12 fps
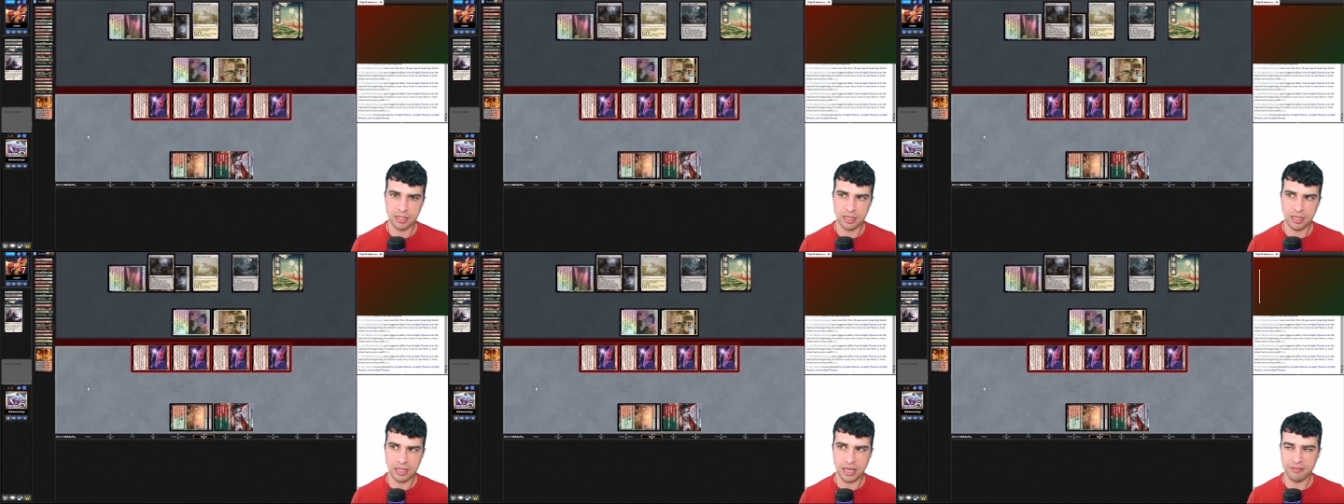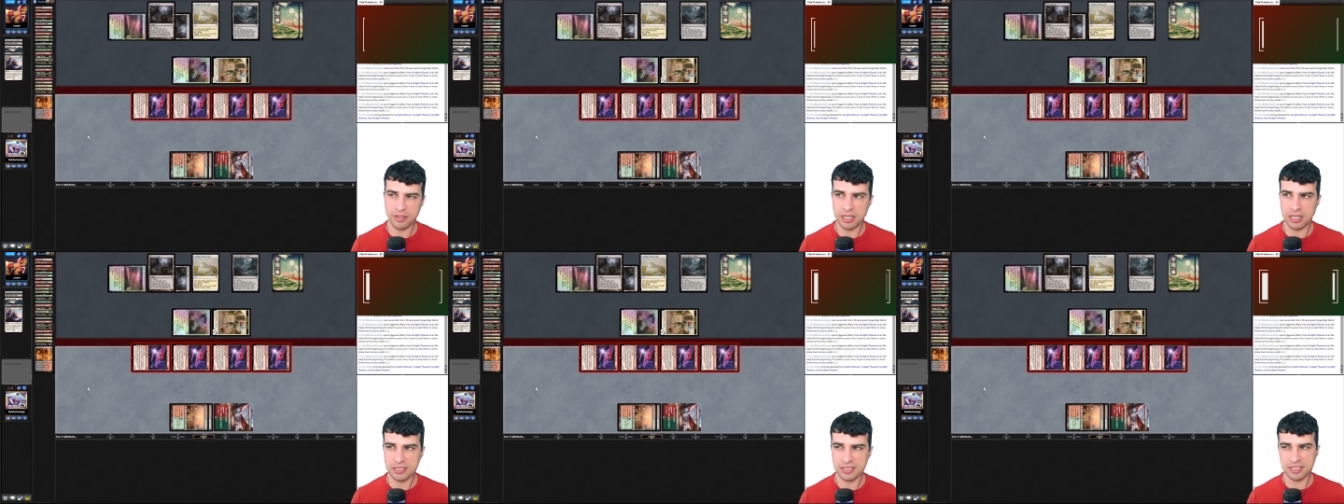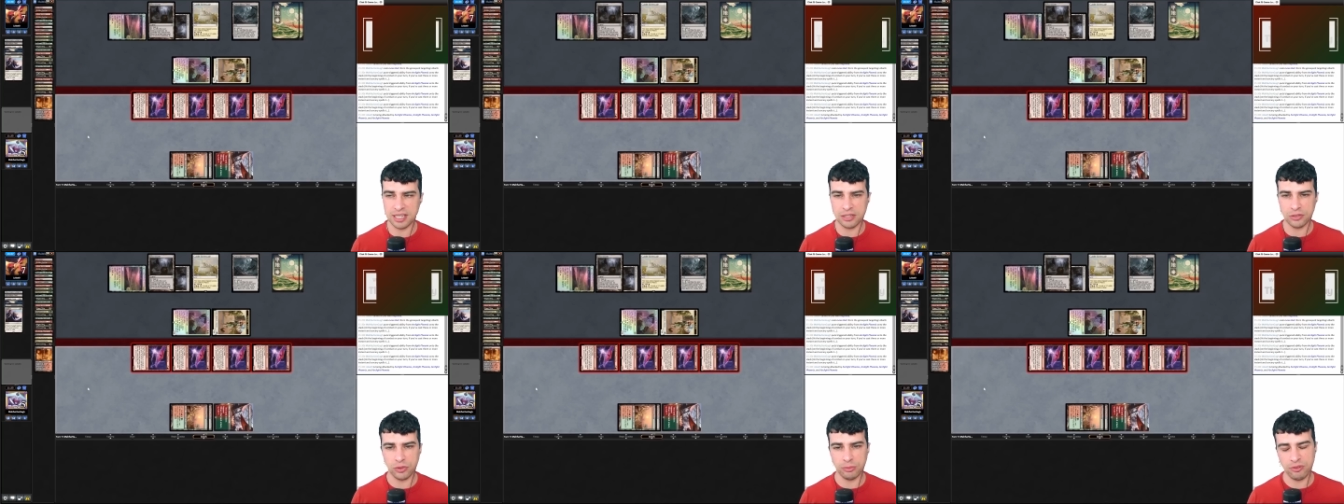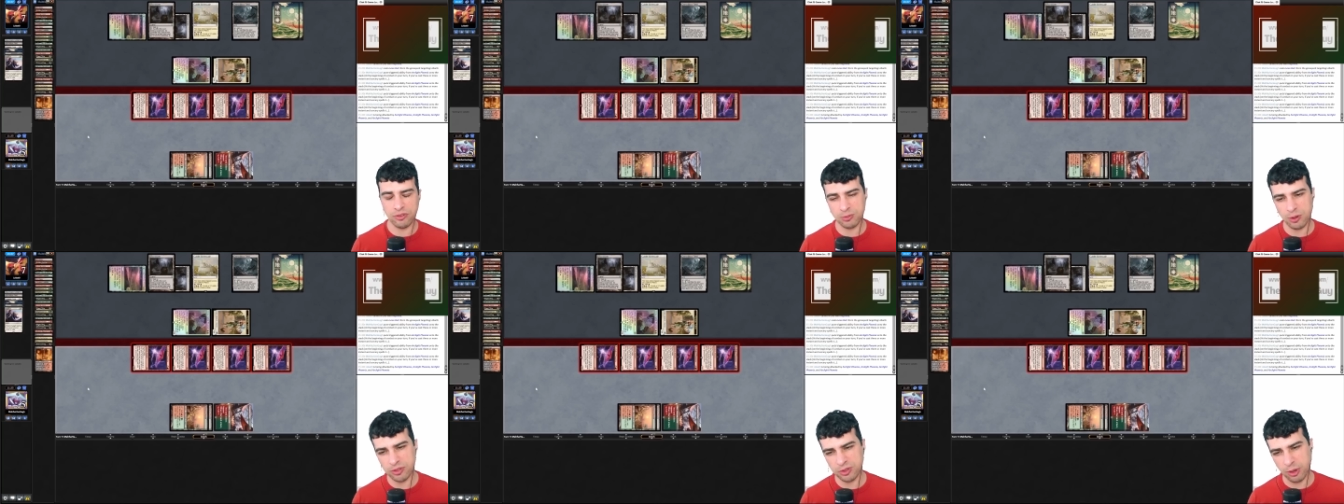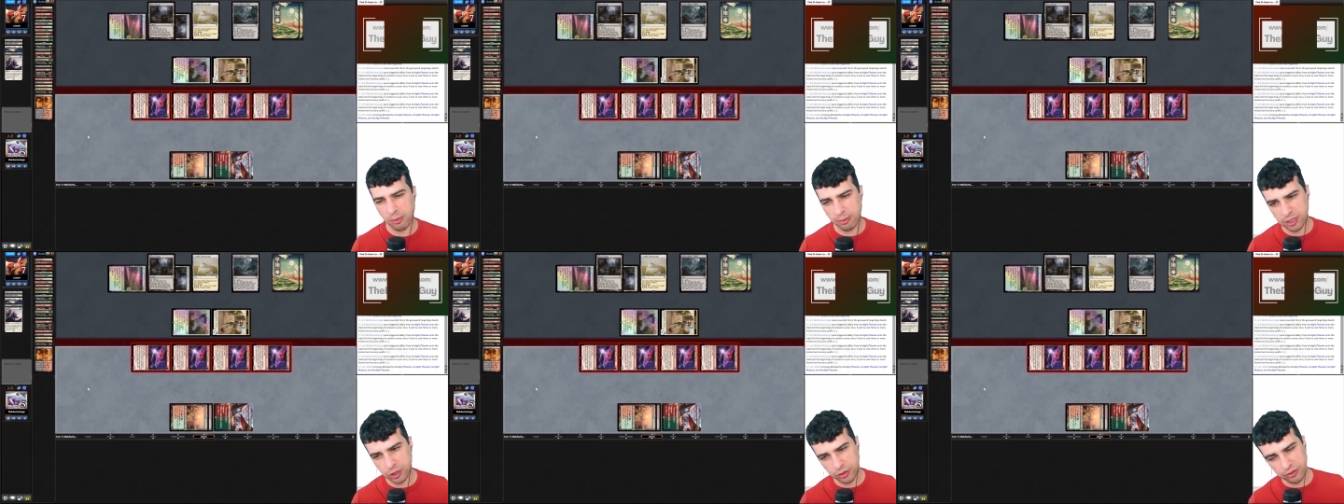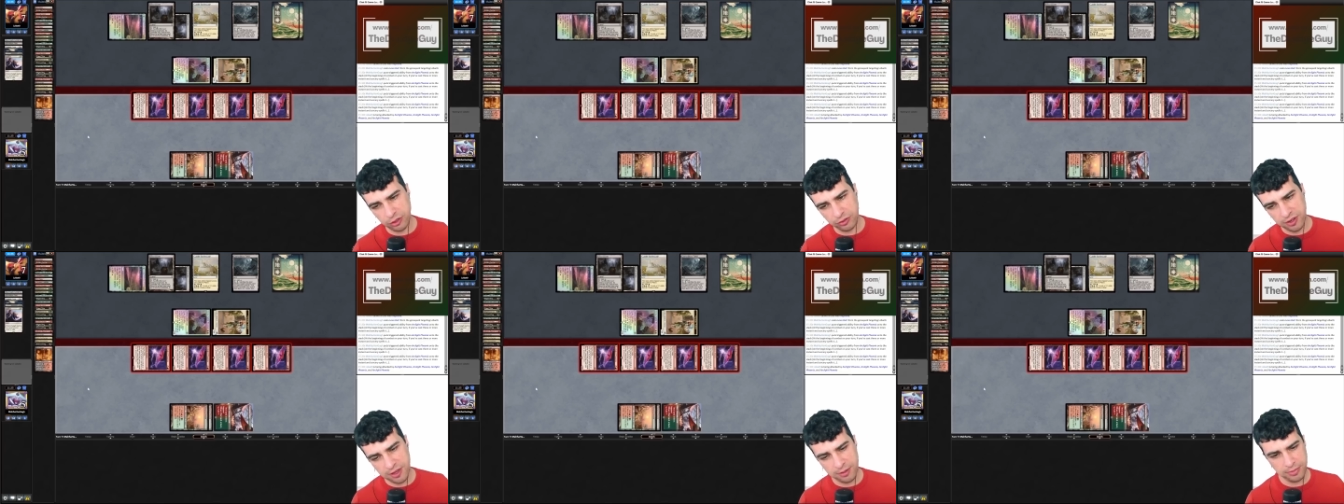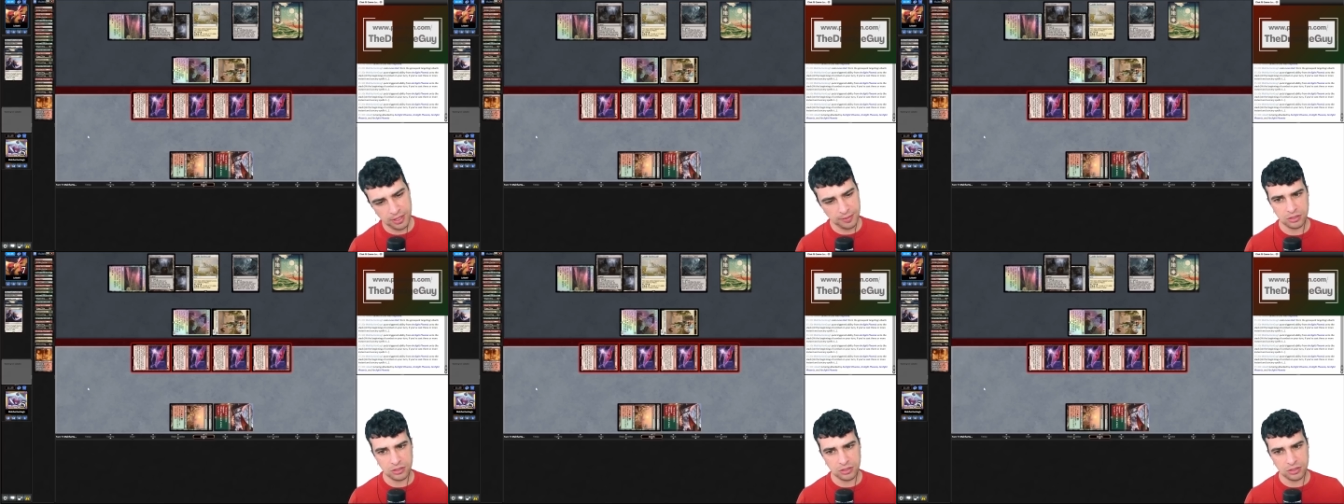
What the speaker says: And having a second removal spell is probably trivial for them.